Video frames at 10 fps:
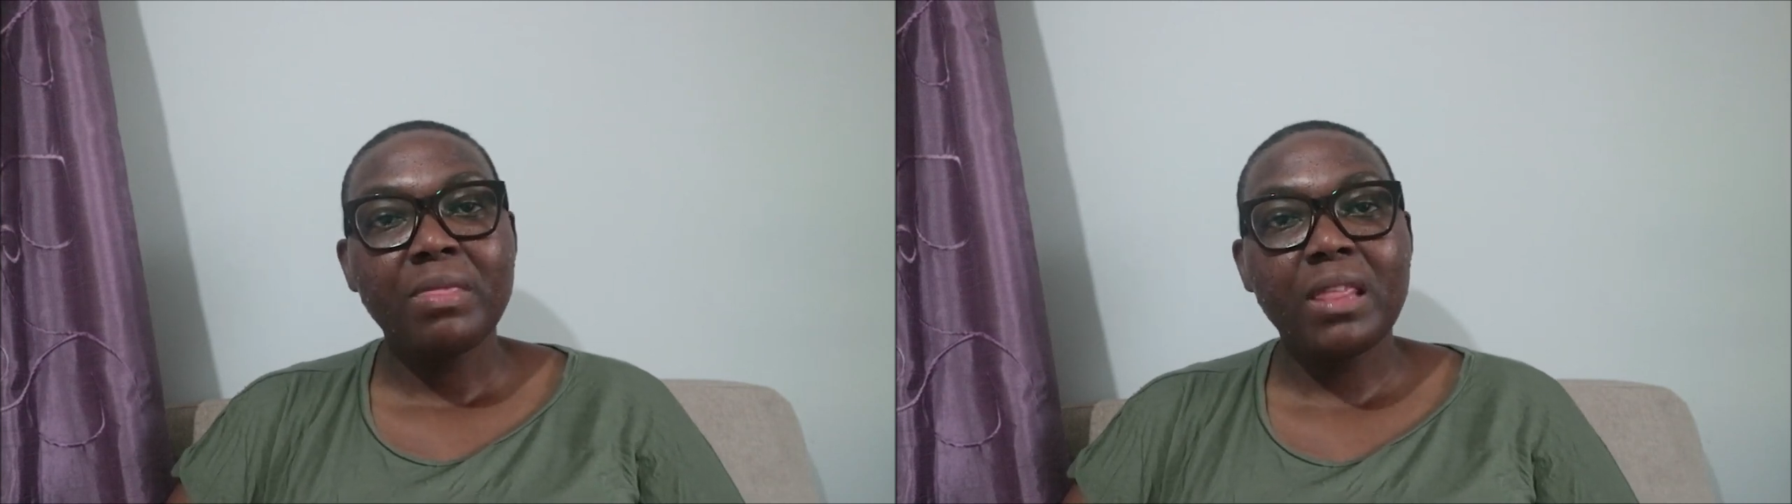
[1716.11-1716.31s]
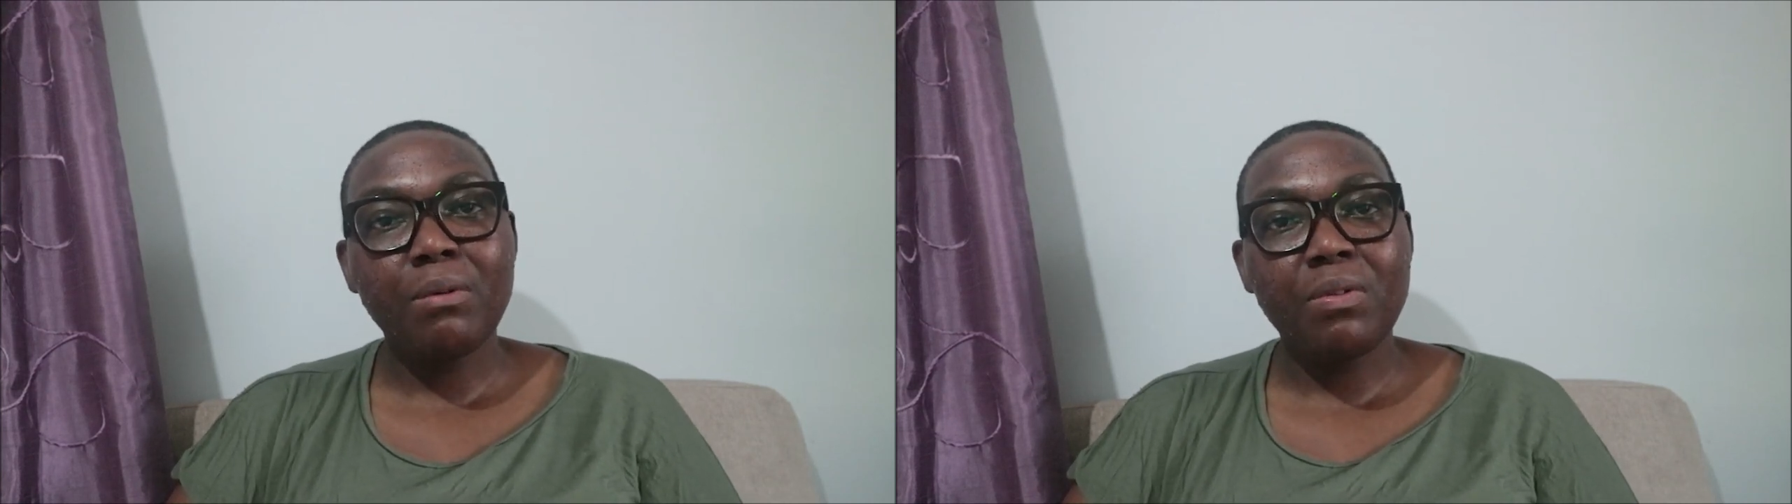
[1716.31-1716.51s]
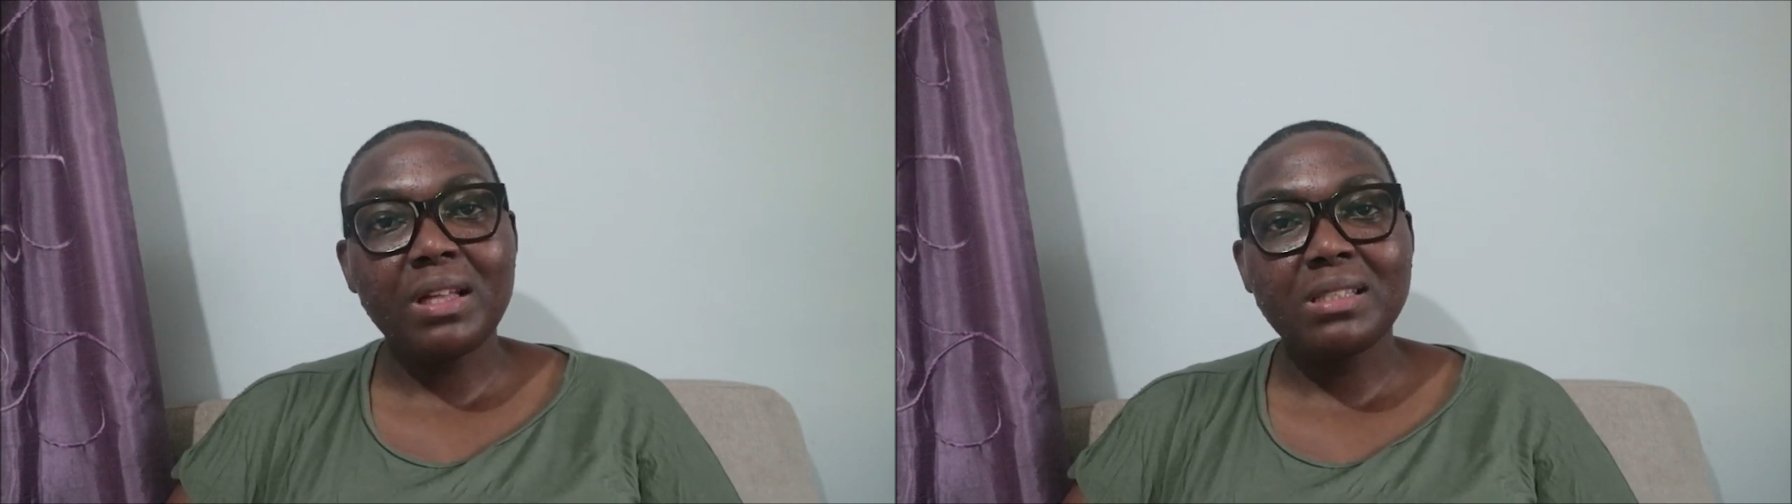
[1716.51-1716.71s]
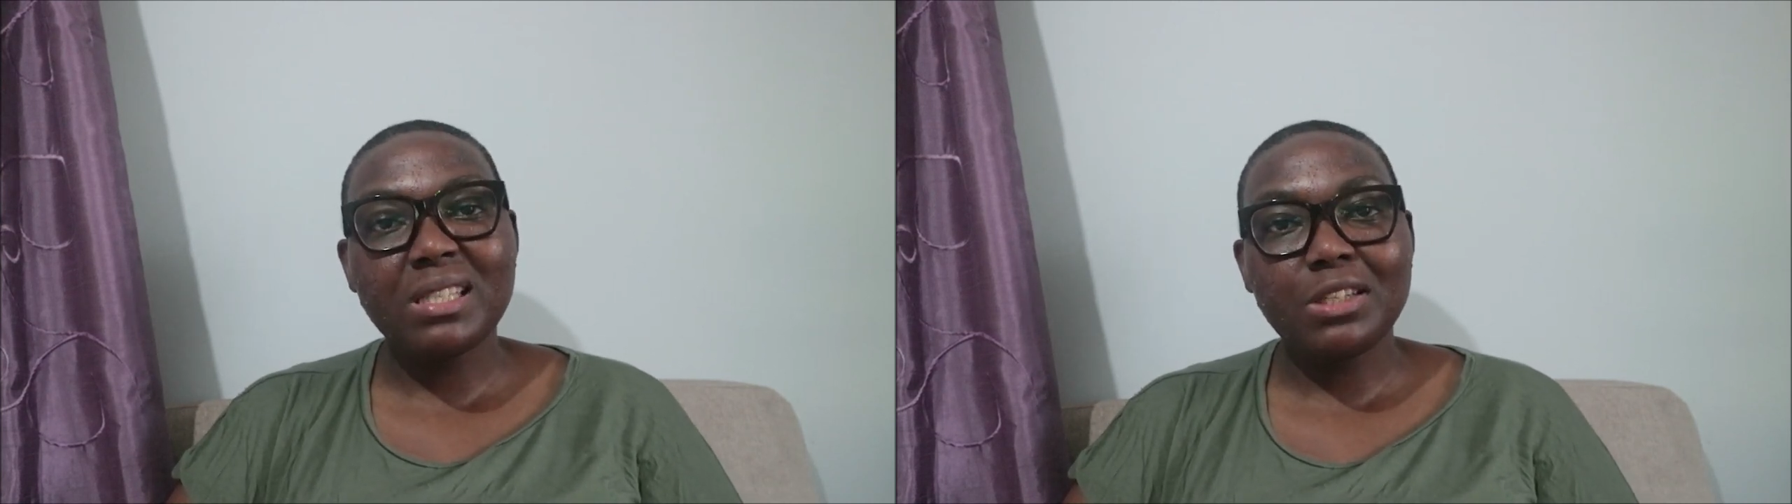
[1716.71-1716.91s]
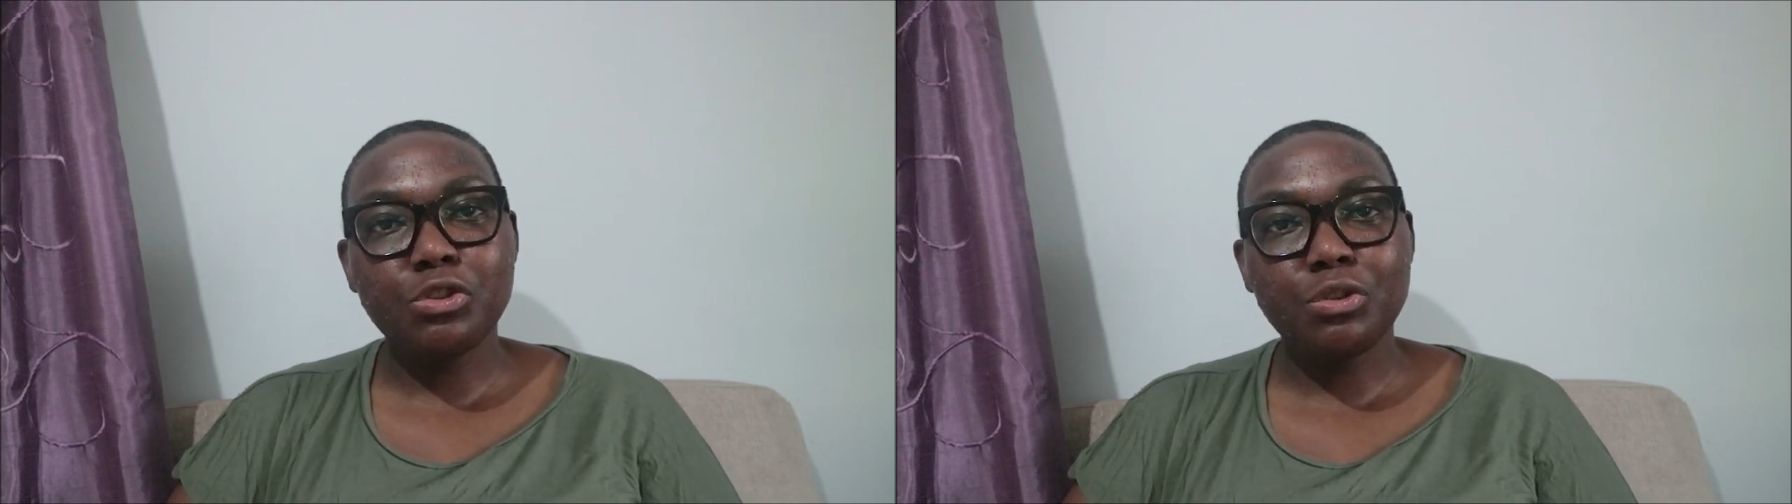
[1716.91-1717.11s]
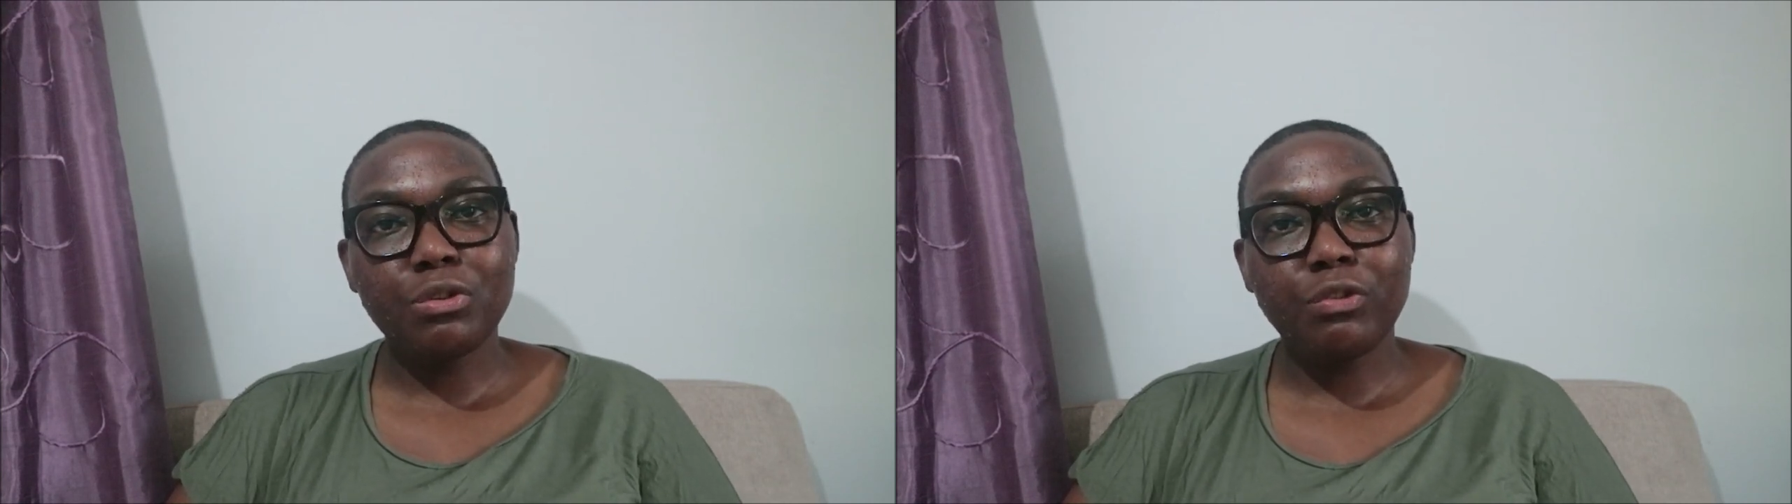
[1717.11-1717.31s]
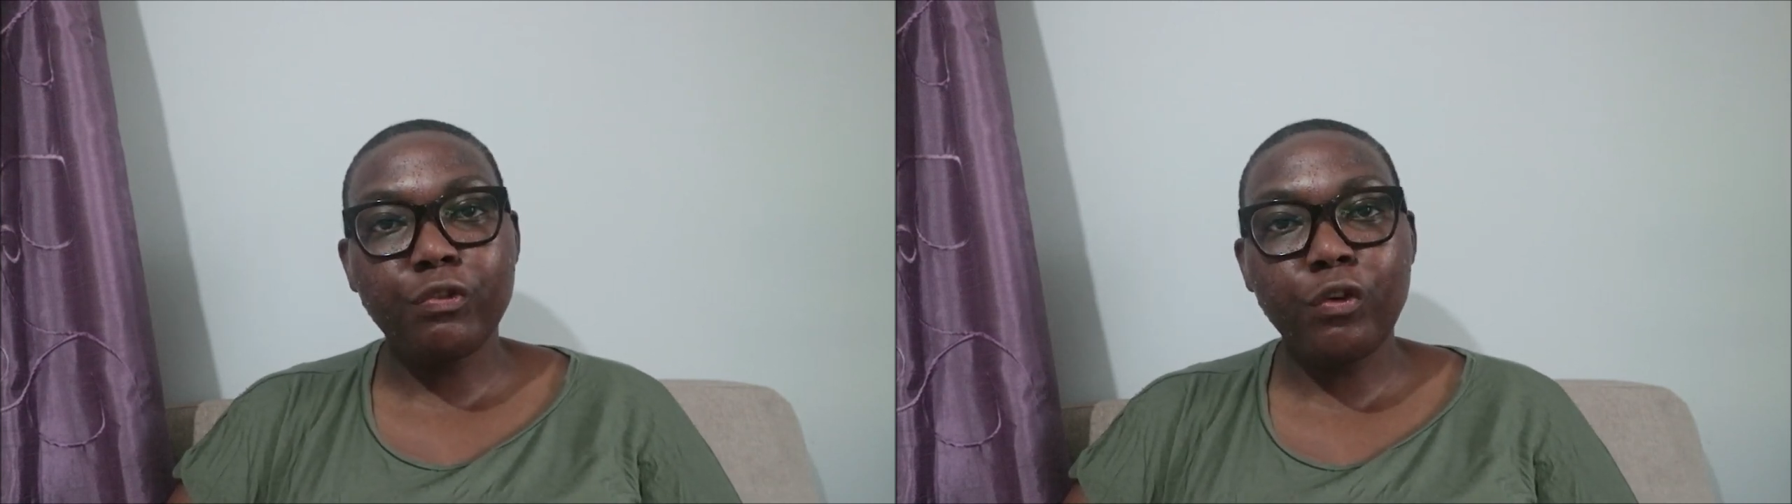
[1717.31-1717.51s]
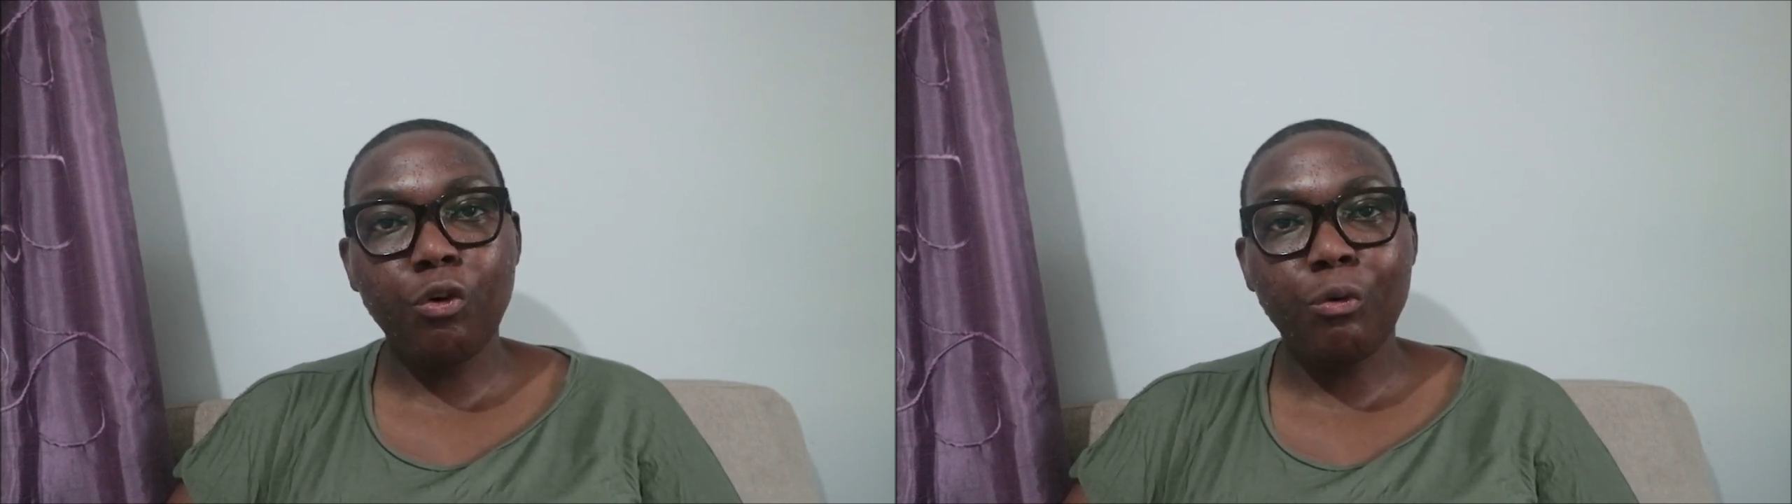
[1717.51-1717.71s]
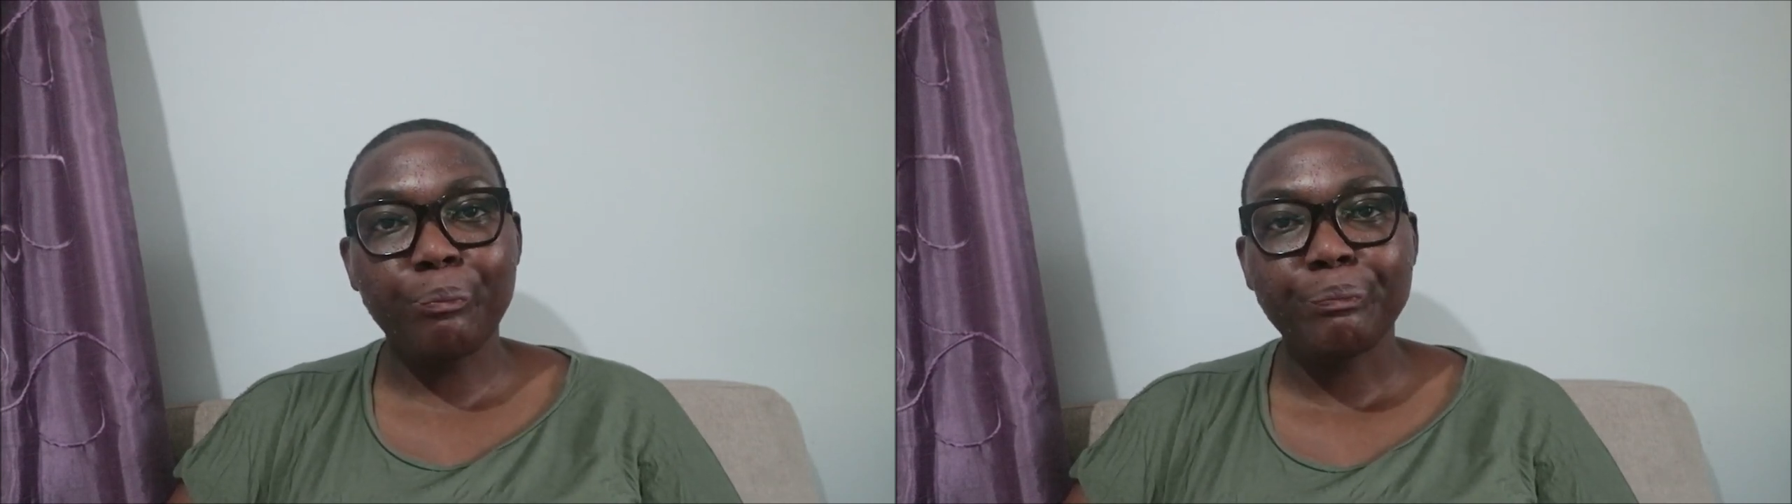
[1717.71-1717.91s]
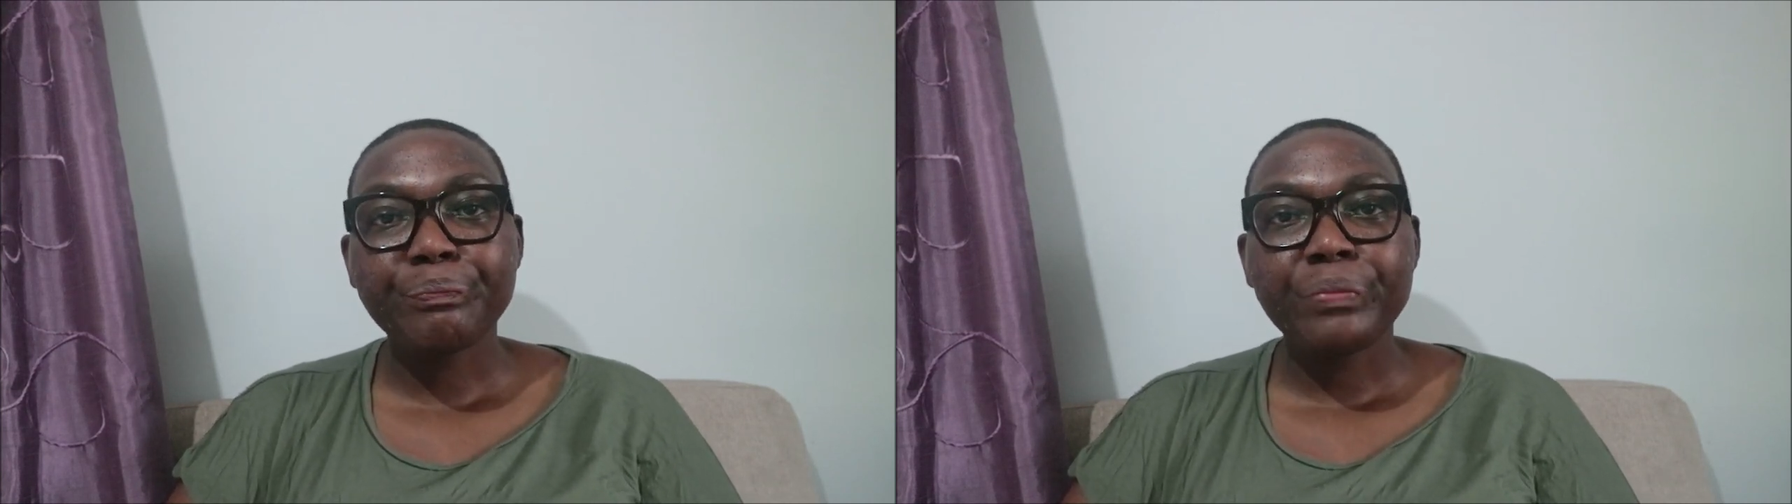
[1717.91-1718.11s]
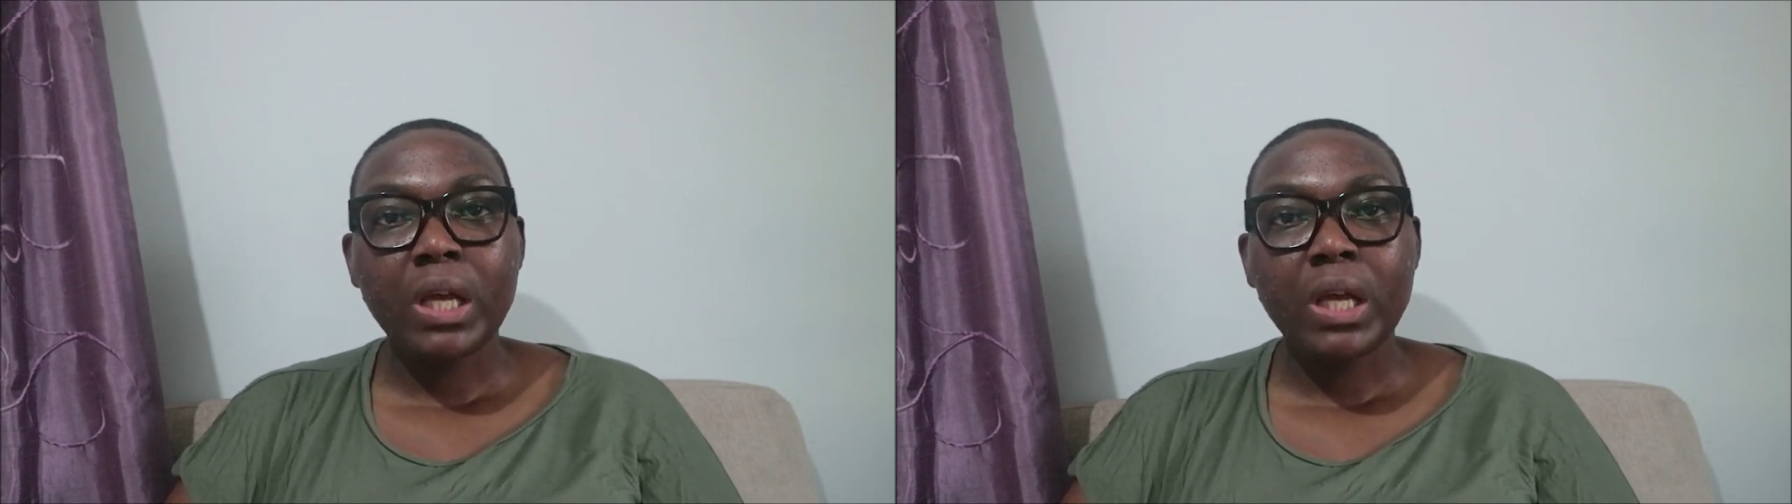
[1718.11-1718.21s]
they will then send you the form.